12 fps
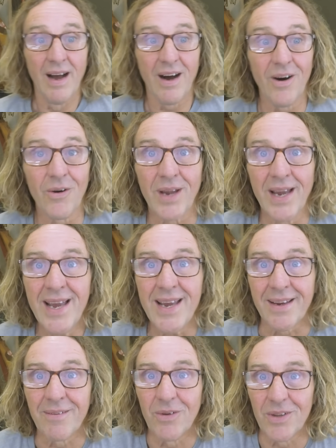
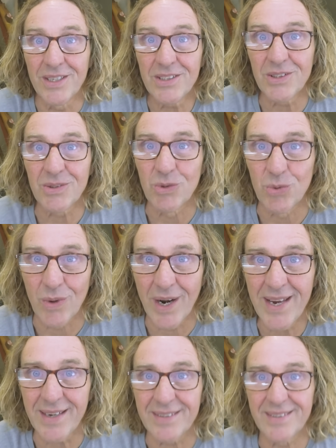Okay, well this is
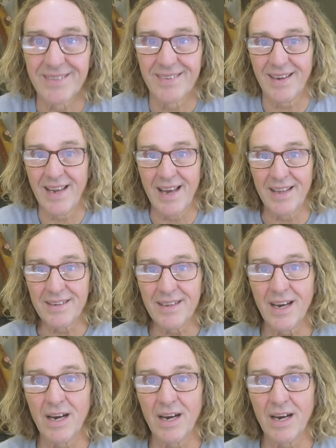great and